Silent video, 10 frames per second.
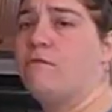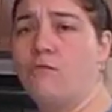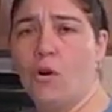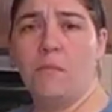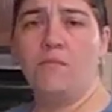
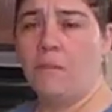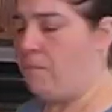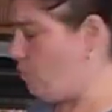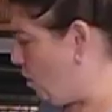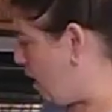form of a
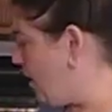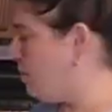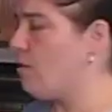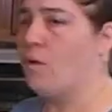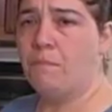broth
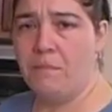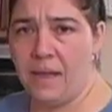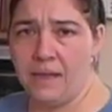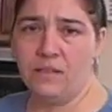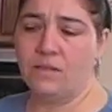or
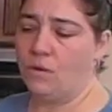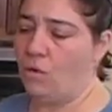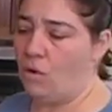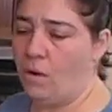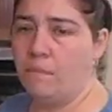base
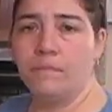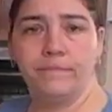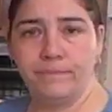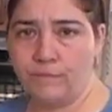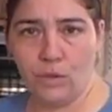or
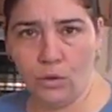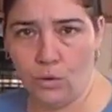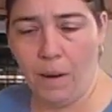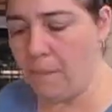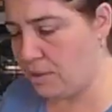
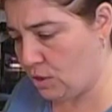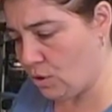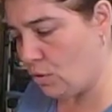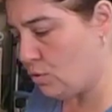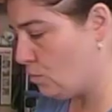cube. I'm going to
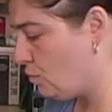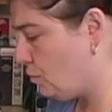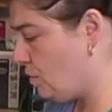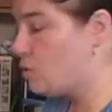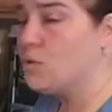show you
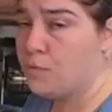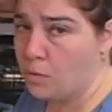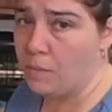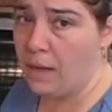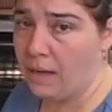the soups
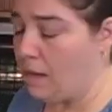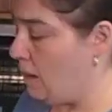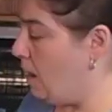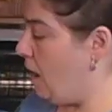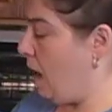we make.
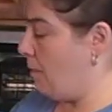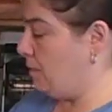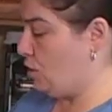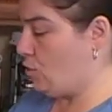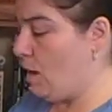I'm going
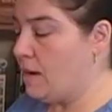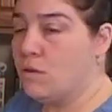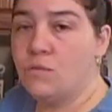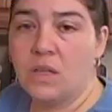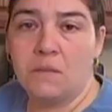to try to
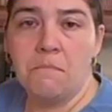use as